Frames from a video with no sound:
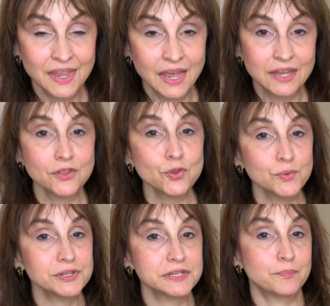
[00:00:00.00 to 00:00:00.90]
Another
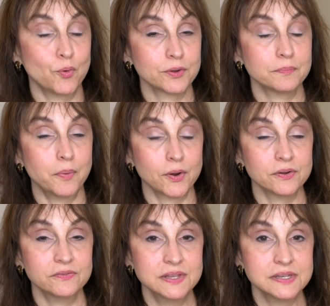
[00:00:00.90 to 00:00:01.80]
really important part
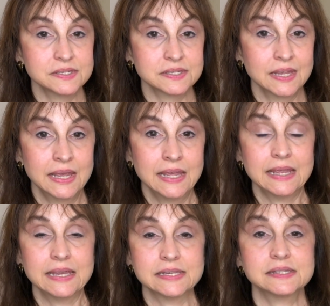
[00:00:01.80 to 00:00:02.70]
of this
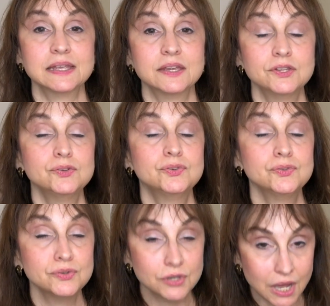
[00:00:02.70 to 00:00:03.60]
is that you do
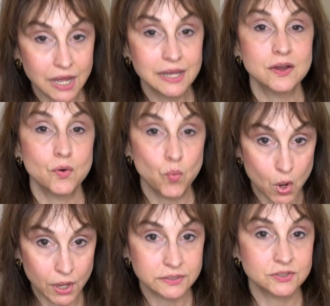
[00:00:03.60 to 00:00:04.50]
not
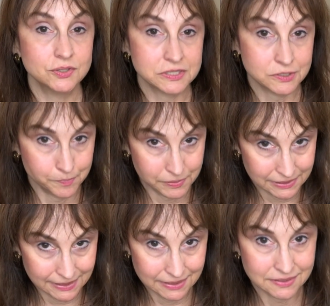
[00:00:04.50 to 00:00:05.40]
want to
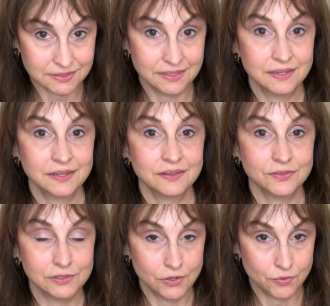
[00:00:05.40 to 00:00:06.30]
split the
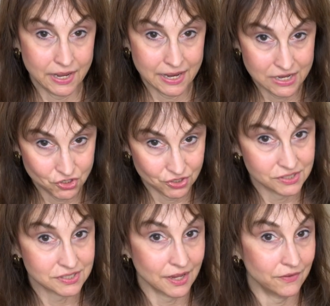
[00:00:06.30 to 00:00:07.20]

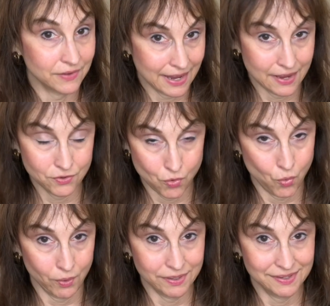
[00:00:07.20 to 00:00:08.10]
locations of a
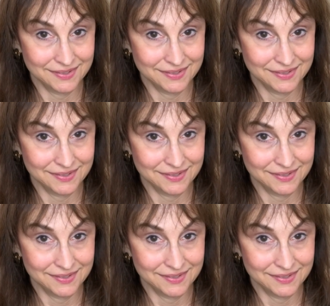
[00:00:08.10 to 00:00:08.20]
category.